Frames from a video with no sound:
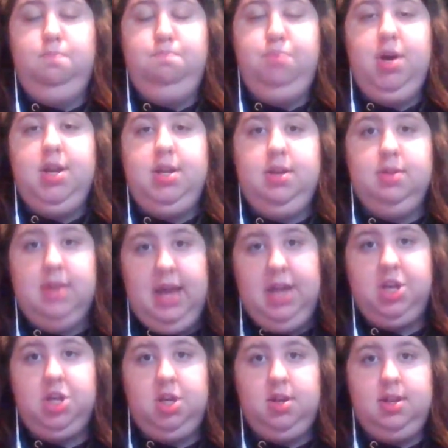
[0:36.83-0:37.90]
butt near the
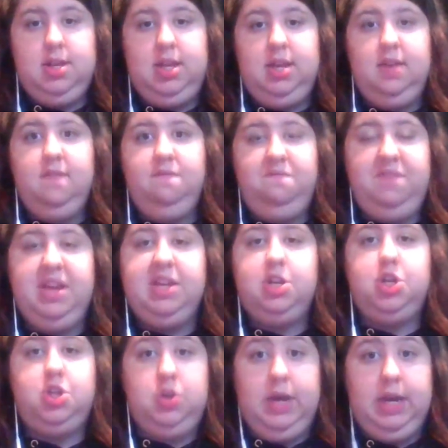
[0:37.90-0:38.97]
edge of your seat, feet
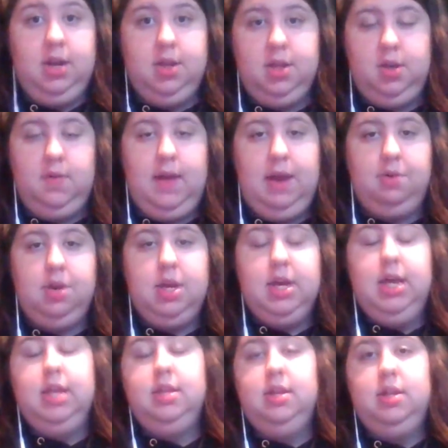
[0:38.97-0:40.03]
straight on the ground.
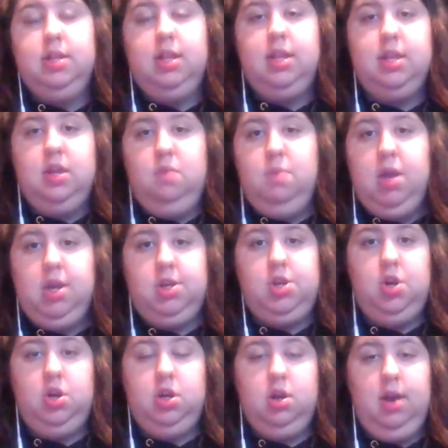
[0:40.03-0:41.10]
This is to make
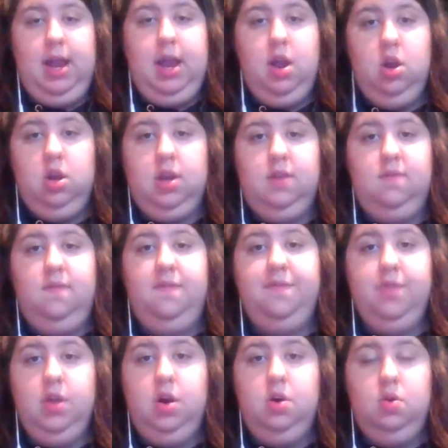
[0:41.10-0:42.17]
sure your air can
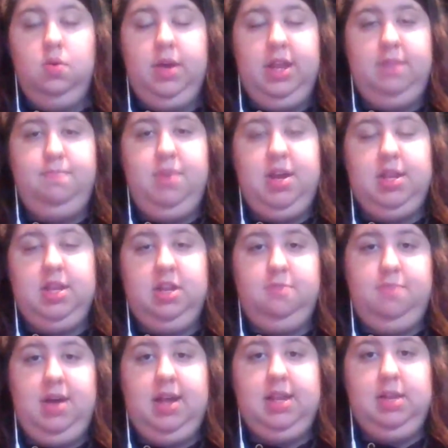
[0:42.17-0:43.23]
flow as best as
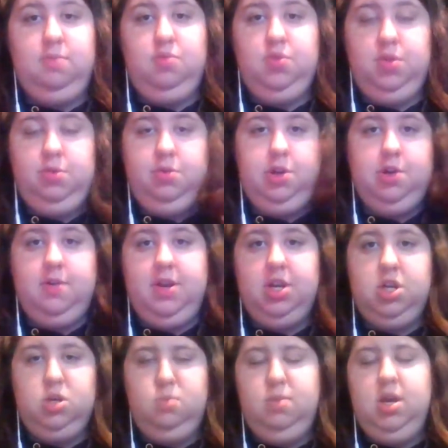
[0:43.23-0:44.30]
possible through your
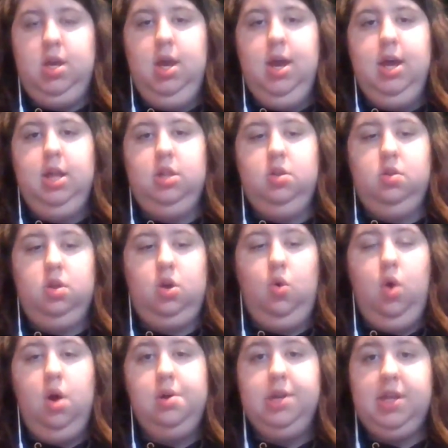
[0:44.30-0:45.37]
instrument, so the
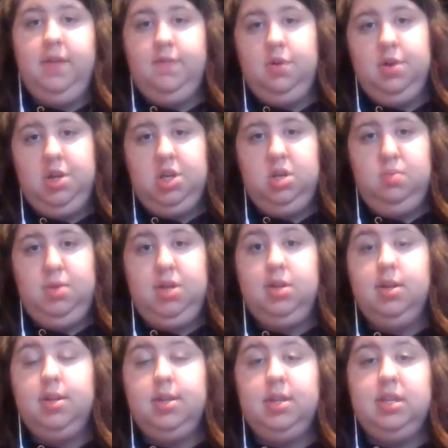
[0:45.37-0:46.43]
quality of your instrument
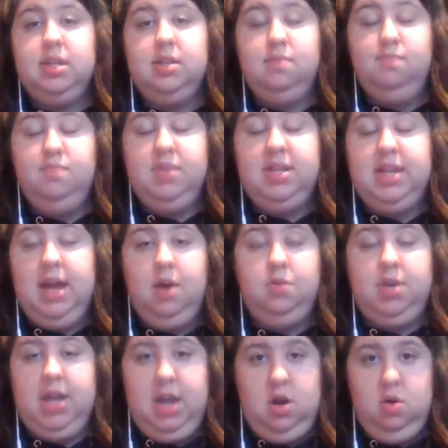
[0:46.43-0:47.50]
doesn't sound
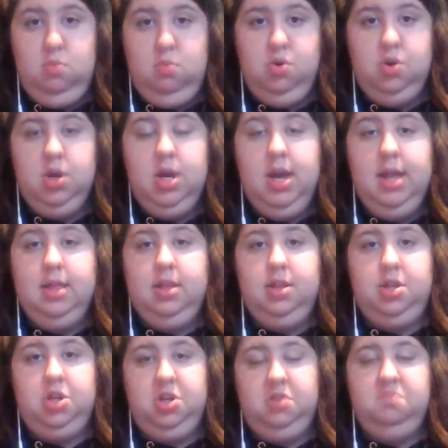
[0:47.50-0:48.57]
terrible.
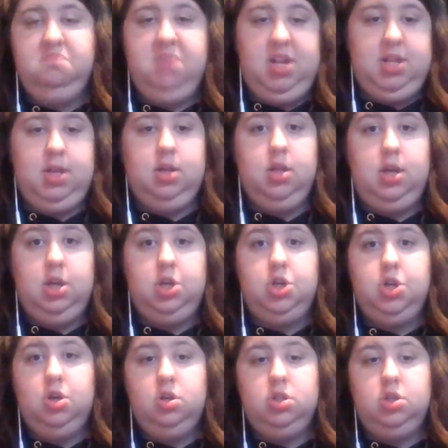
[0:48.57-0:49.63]
This just basically
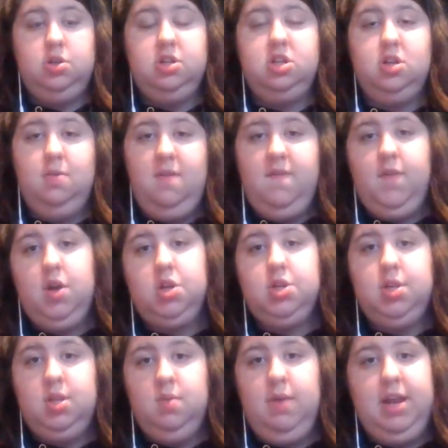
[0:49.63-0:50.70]
ensures your instrument
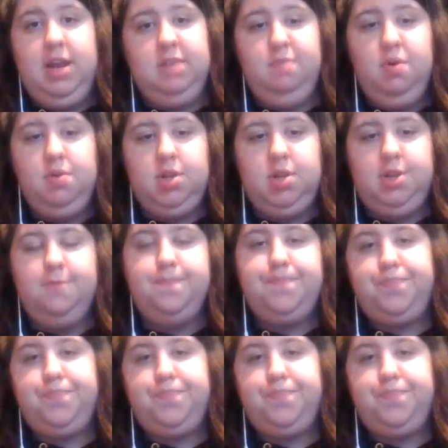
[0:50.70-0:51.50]
functions the way it's supposed to.